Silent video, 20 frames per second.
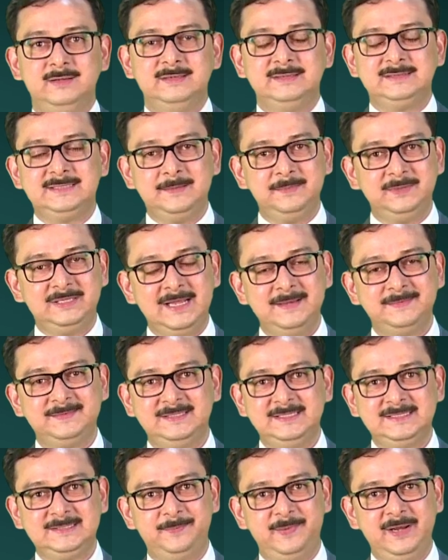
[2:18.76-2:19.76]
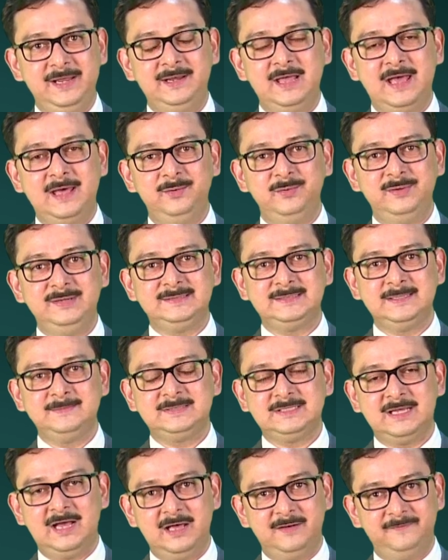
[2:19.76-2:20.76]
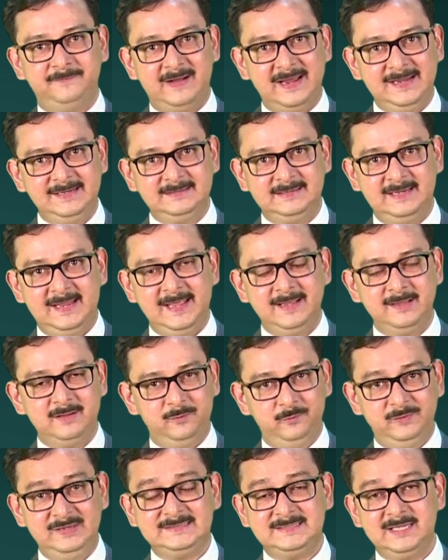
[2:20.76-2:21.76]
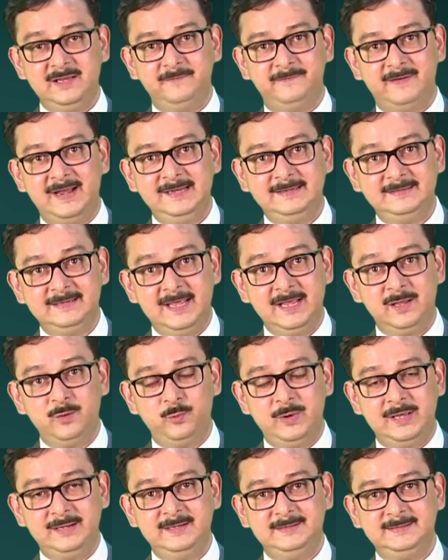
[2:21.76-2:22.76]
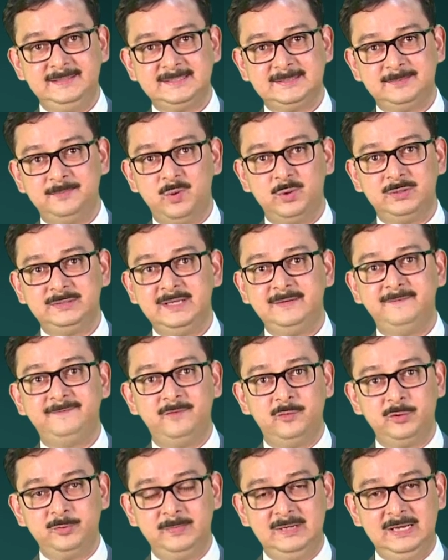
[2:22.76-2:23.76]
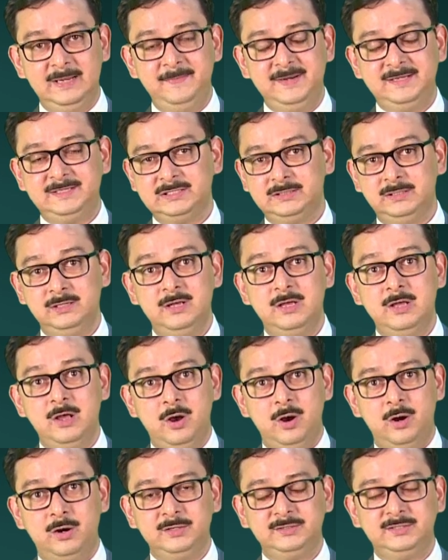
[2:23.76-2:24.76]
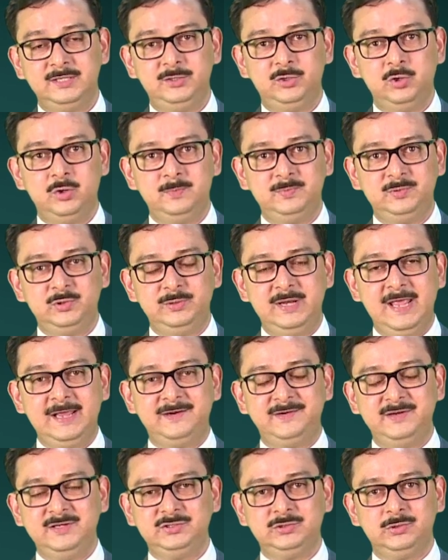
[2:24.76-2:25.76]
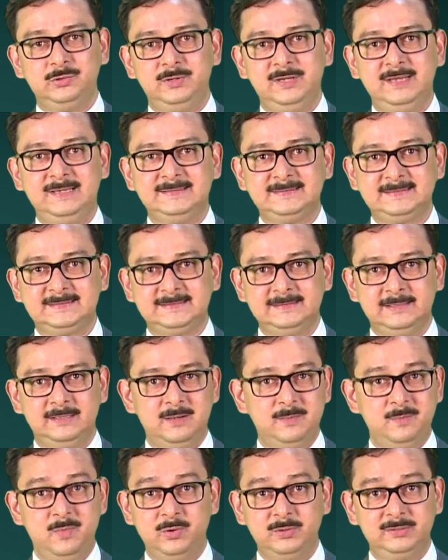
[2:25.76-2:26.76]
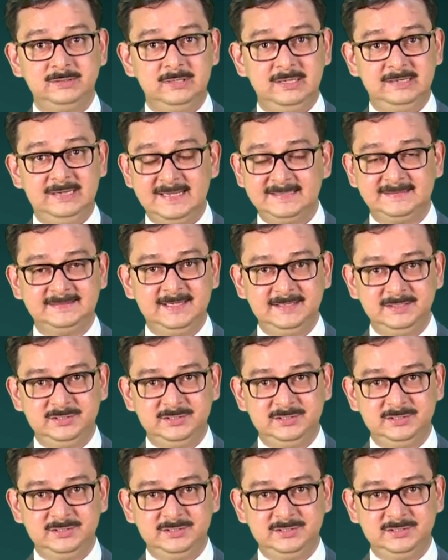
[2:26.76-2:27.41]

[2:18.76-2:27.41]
Sometimes these brain aneurysms are wide neck. We say wide neck when it is more than 4 millimeter, or the dome to neck ratio is less than